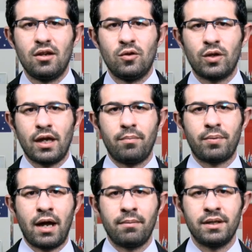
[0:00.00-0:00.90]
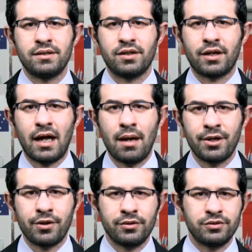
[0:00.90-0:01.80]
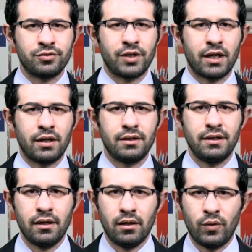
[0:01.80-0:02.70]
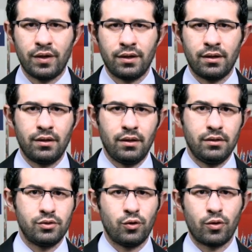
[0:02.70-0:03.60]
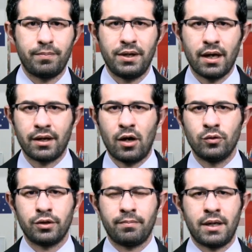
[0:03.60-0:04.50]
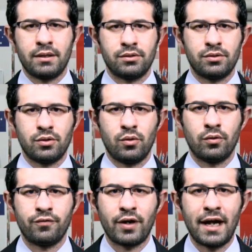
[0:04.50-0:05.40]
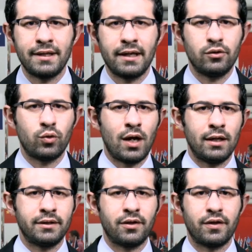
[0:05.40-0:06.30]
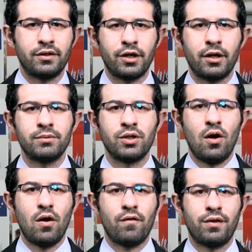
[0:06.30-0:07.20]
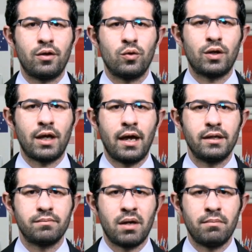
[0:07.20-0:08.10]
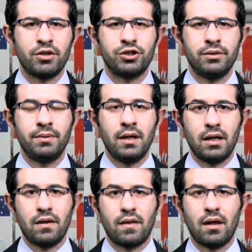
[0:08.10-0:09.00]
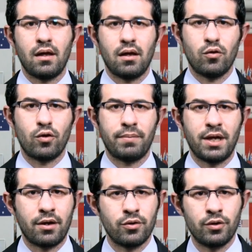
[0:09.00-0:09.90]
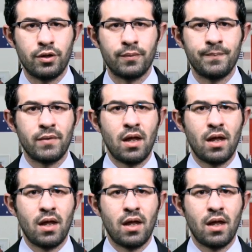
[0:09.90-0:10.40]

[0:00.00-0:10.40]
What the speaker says: UK Prime Minister Cameron struck a deal with his European counterparts on Friday to alter the terms of the UK's membership in the European Union.